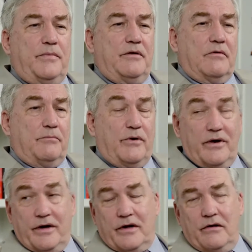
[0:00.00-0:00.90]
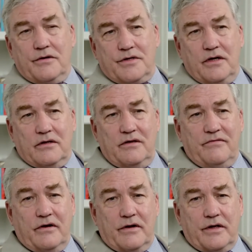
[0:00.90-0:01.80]
be reported out as guilty
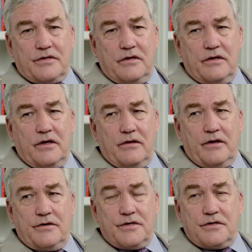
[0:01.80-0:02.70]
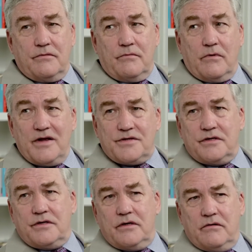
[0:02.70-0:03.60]
verdicts. They're just the
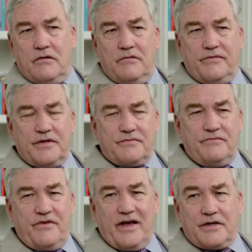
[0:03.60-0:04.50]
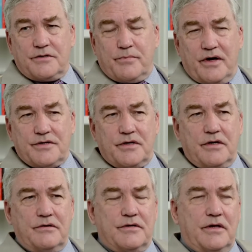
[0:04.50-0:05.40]
residue of this vast
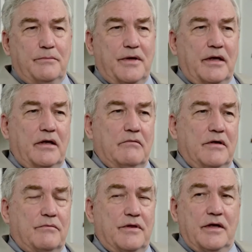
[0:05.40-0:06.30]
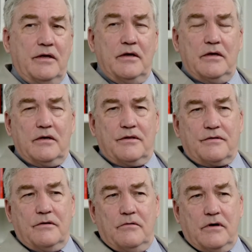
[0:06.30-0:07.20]
prosecution they began with when they
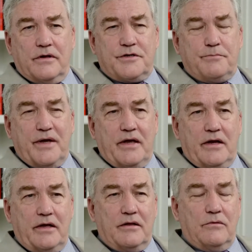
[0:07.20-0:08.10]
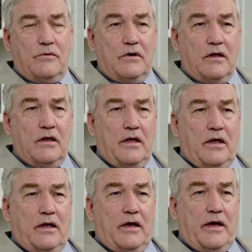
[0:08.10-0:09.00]
threw all the spaghetti at the wall.
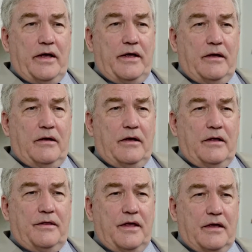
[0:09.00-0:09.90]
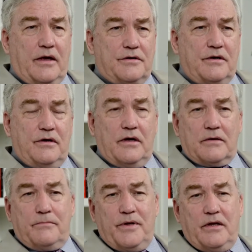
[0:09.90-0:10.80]
I think I should
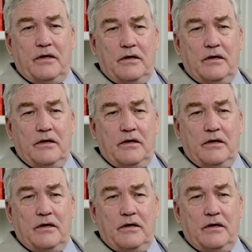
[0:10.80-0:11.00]
not be